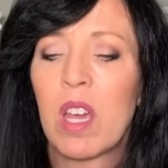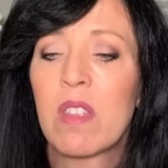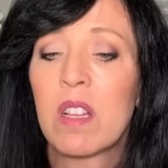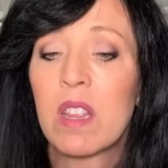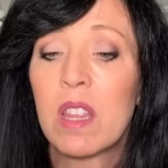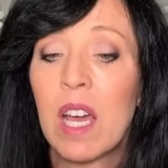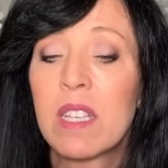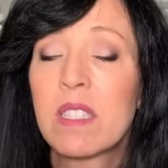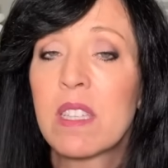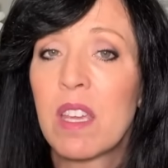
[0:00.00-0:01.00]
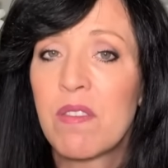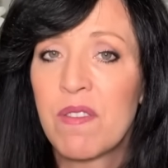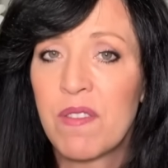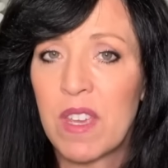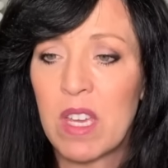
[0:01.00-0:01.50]
And the less they
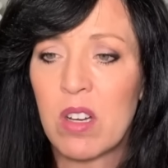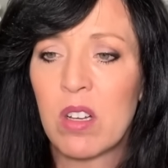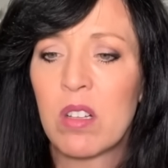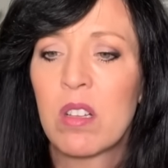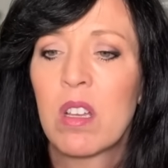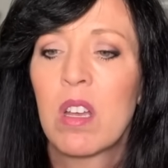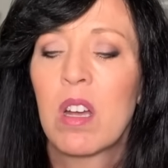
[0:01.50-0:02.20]
feel